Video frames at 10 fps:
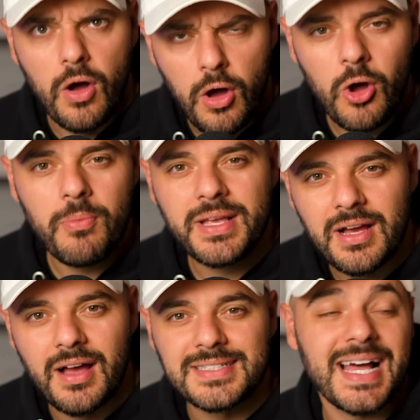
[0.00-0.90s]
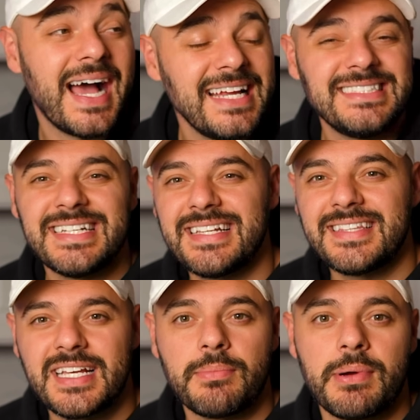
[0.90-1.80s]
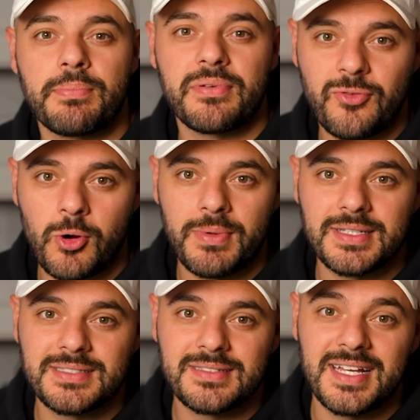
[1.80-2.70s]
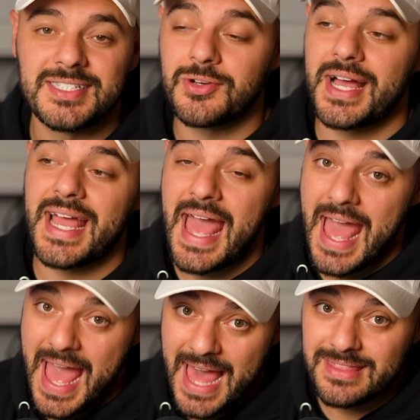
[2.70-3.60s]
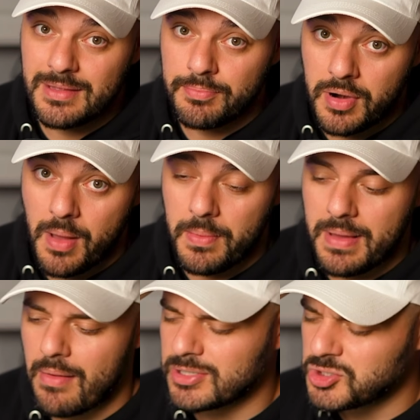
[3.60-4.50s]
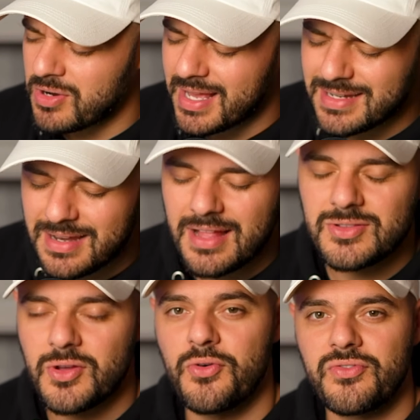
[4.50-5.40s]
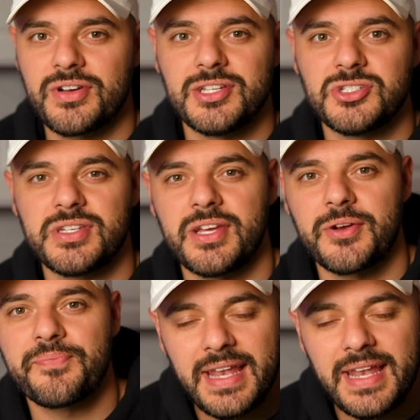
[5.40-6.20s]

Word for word: all because I didn't think about performance until I had the problem. I was trying not to over engineer.